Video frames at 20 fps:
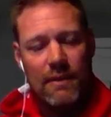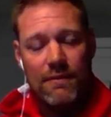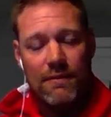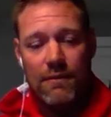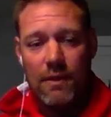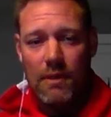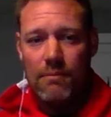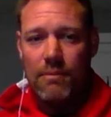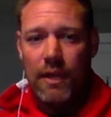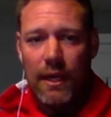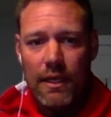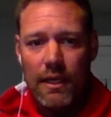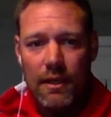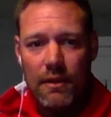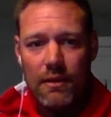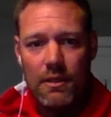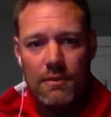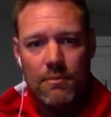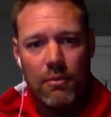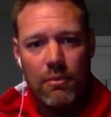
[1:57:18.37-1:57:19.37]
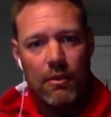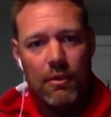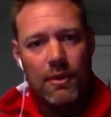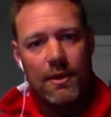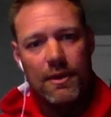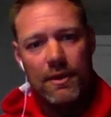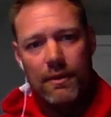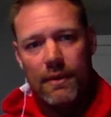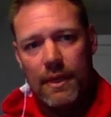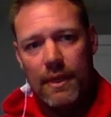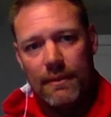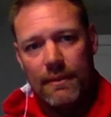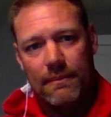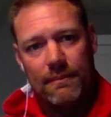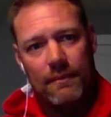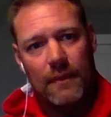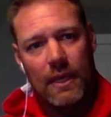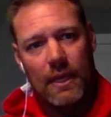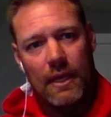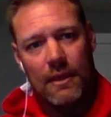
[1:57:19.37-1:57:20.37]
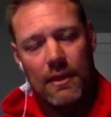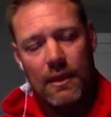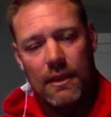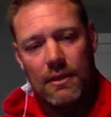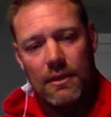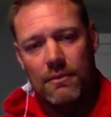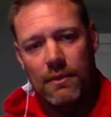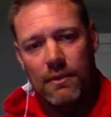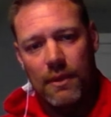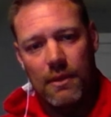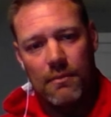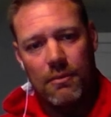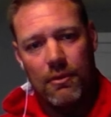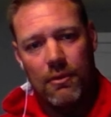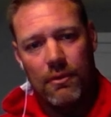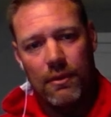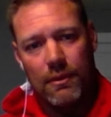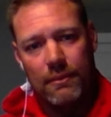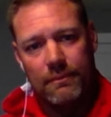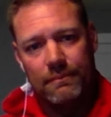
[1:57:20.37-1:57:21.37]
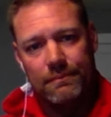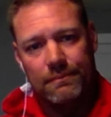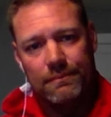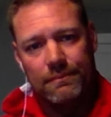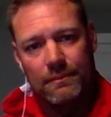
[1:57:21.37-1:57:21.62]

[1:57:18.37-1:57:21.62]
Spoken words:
if you can play another sport, do it. I think it's really important.